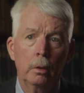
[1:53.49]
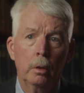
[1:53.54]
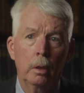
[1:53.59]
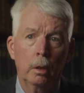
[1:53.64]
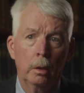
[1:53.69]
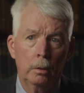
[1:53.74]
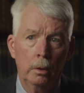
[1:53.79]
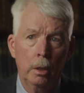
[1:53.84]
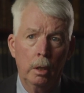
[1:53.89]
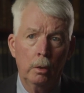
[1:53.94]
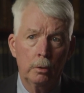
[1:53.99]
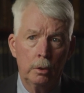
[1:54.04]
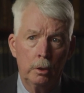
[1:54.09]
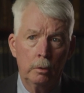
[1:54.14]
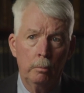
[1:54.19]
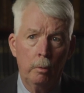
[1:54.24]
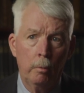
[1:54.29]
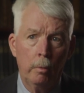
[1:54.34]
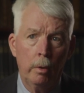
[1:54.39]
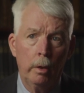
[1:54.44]
adults
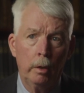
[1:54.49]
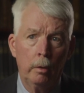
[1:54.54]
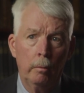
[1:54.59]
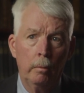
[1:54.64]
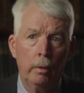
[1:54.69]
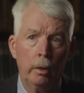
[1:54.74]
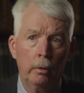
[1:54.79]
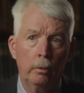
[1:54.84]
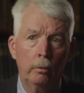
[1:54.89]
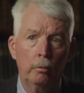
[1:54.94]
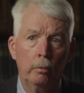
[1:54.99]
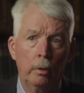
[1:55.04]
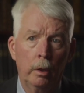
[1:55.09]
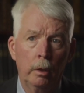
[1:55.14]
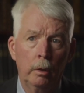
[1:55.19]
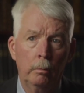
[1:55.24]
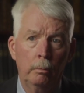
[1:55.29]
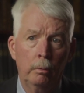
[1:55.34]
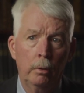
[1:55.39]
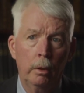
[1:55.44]
to be running around and
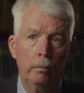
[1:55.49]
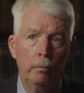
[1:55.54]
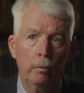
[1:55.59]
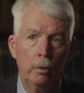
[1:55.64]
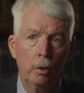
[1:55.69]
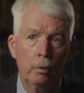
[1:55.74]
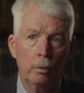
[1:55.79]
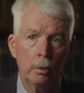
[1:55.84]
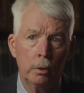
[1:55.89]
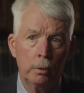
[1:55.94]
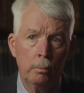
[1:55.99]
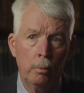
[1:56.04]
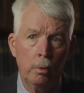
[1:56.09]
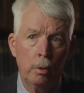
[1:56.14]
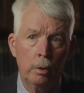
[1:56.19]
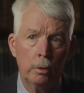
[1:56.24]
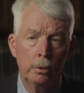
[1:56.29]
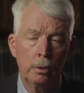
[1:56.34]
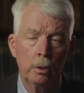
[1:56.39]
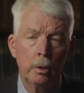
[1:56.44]
trying to play vigorous
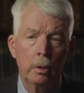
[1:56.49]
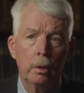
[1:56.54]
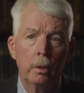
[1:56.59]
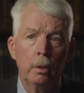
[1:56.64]
sports